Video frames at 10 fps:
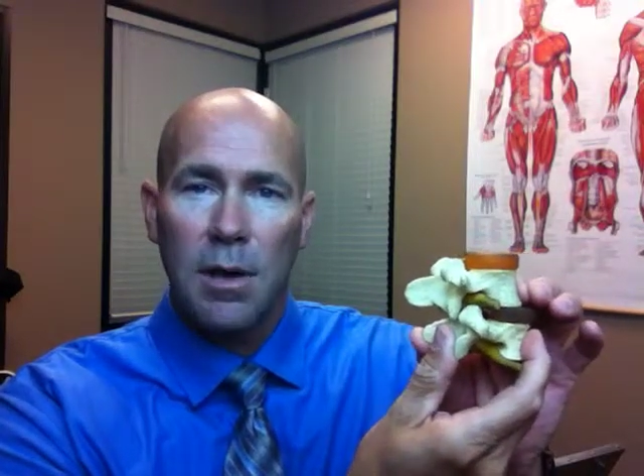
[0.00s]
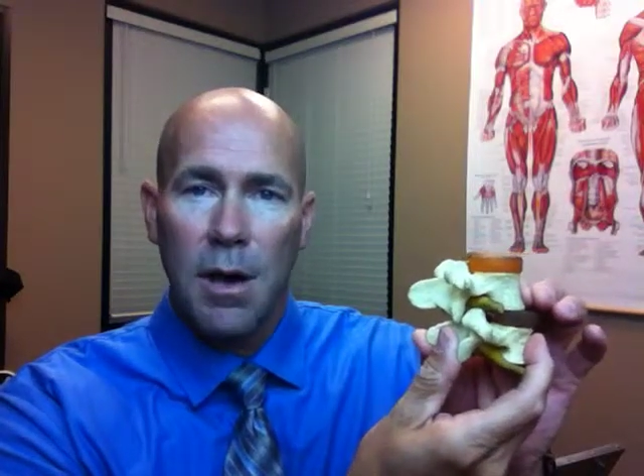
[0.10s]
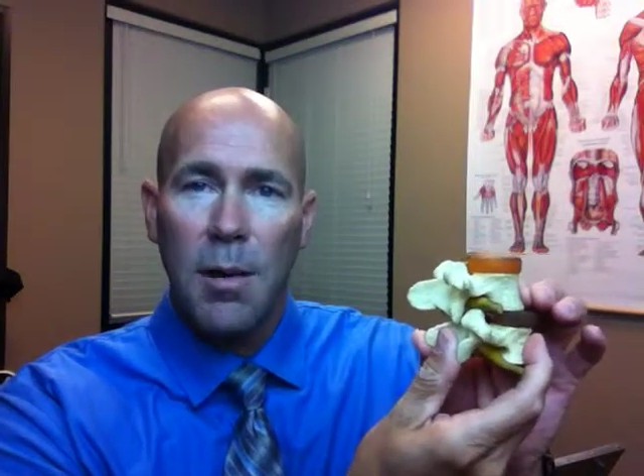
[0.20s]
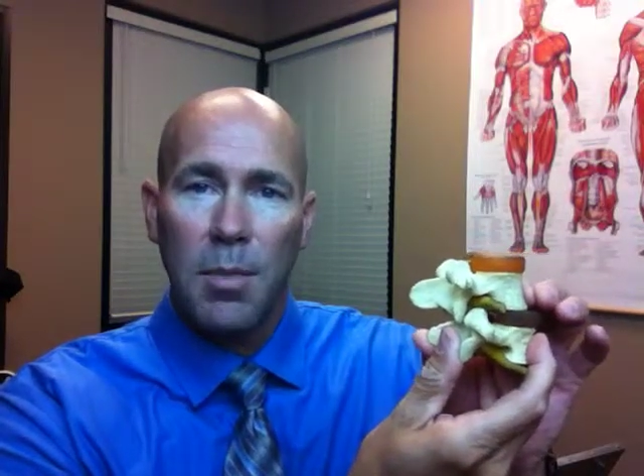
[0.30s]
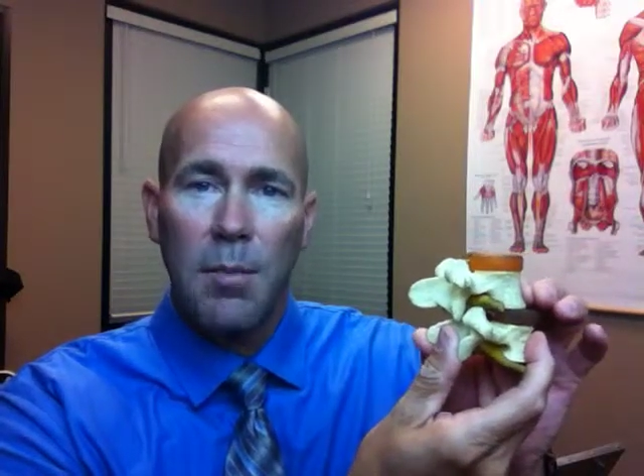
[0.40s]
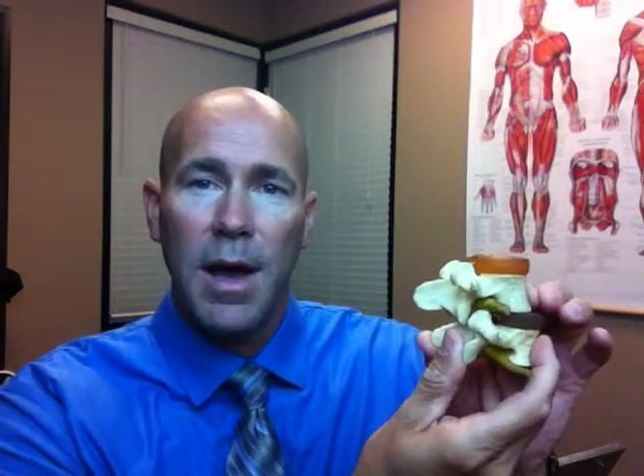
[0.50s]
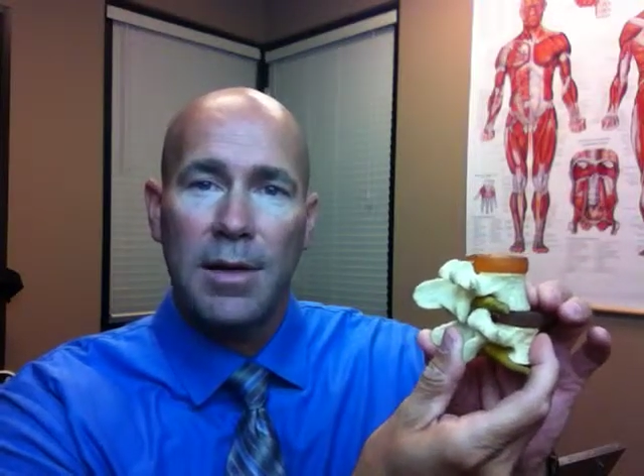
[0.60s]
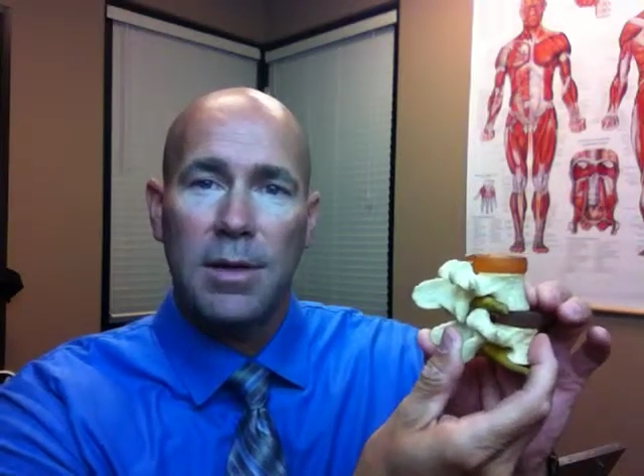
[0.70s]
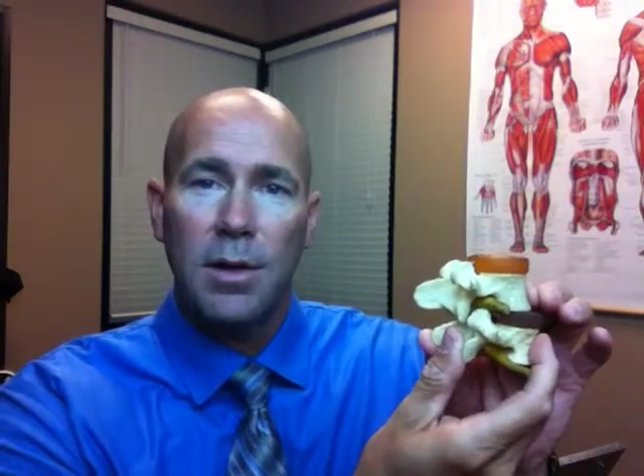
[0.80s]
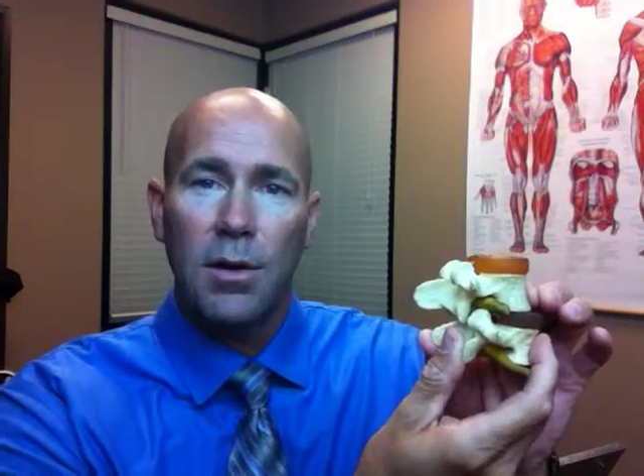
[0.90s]

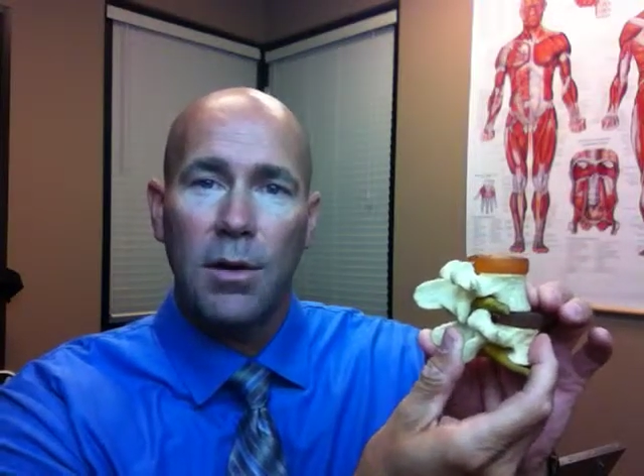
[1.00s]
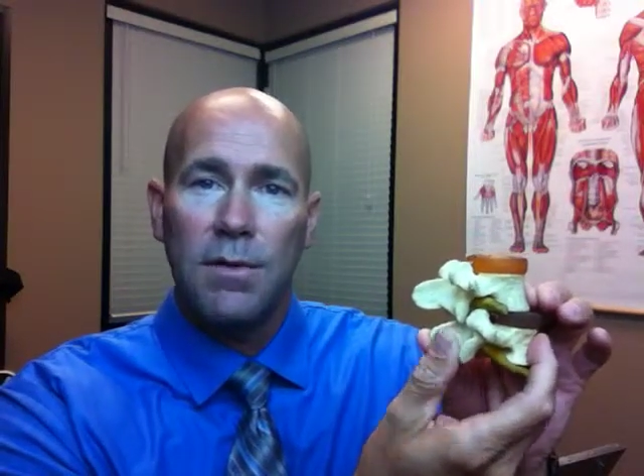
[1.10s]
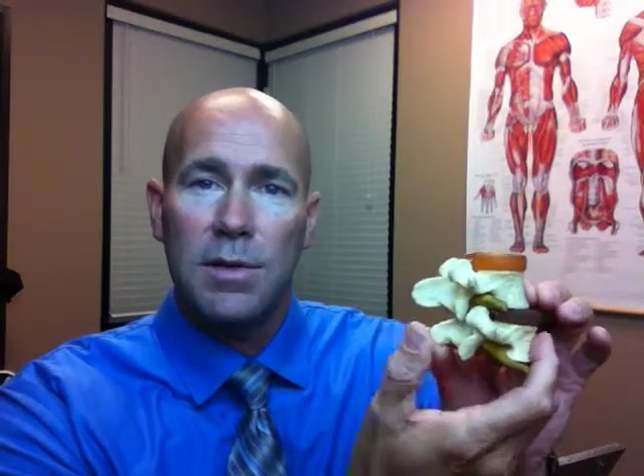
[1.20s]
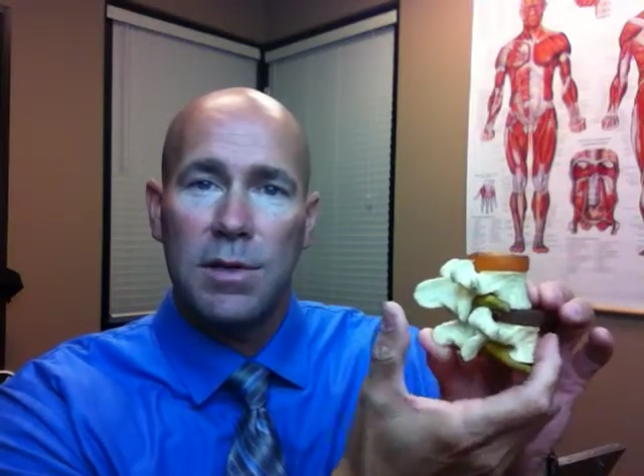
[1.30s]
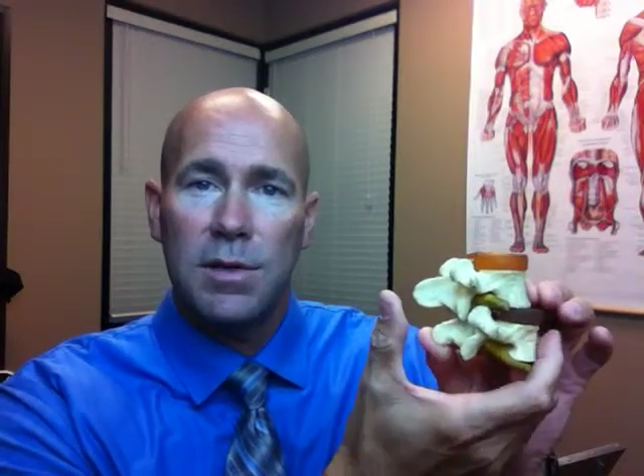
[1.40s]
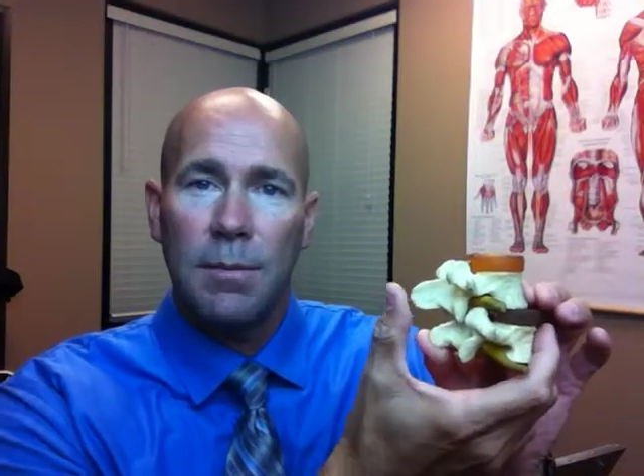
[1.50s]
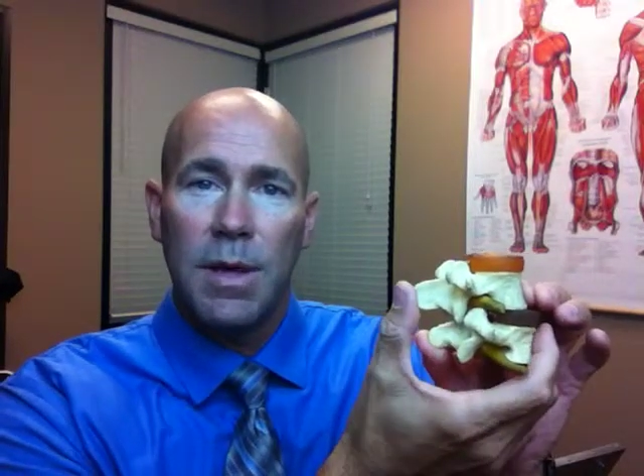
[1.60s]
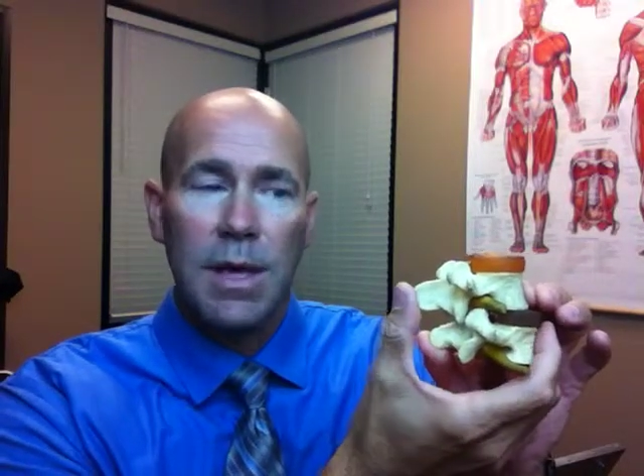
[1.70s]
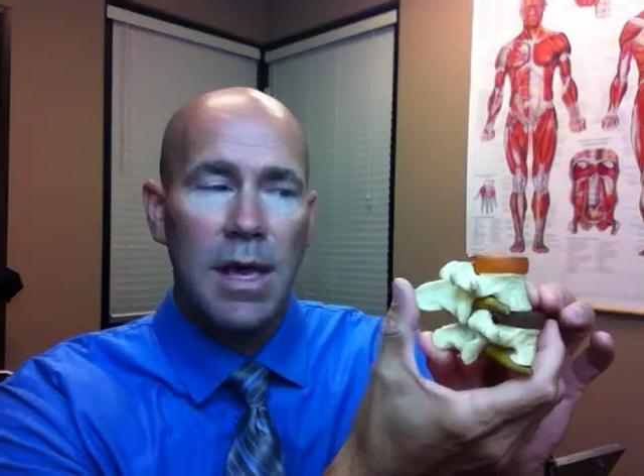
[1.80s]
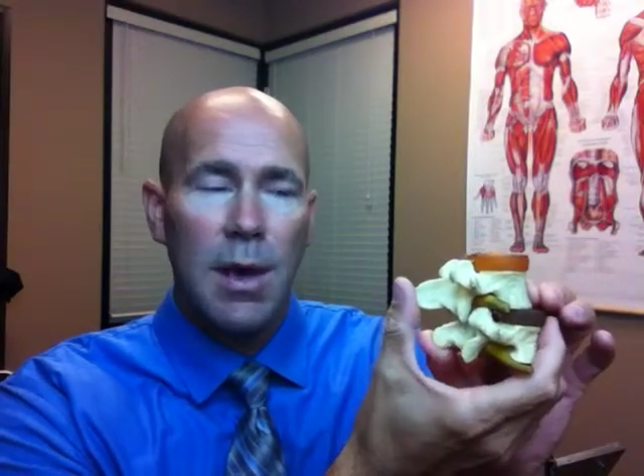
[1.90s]
compromising the nervous system,
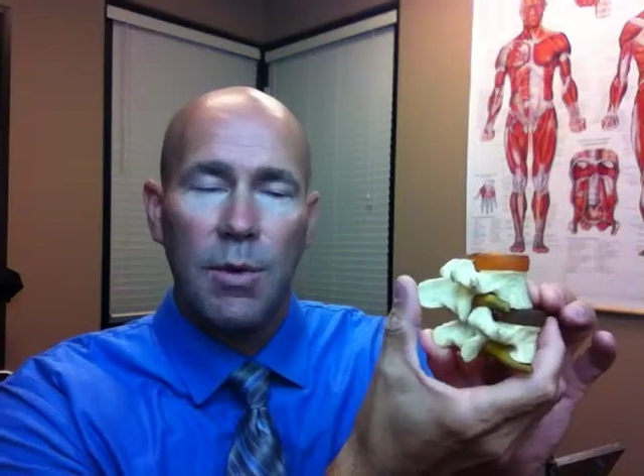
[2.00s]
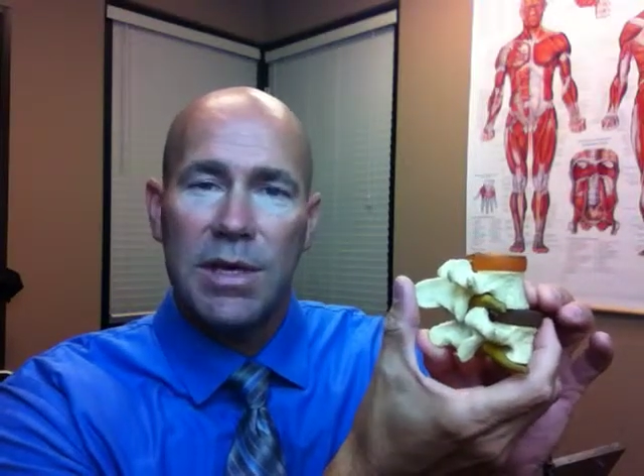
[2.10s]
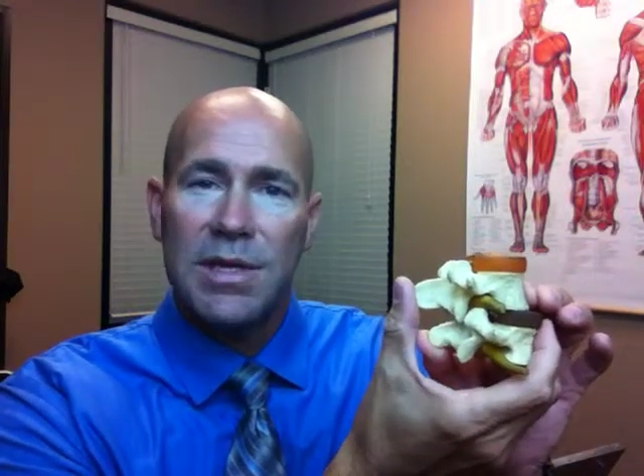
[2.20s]
and we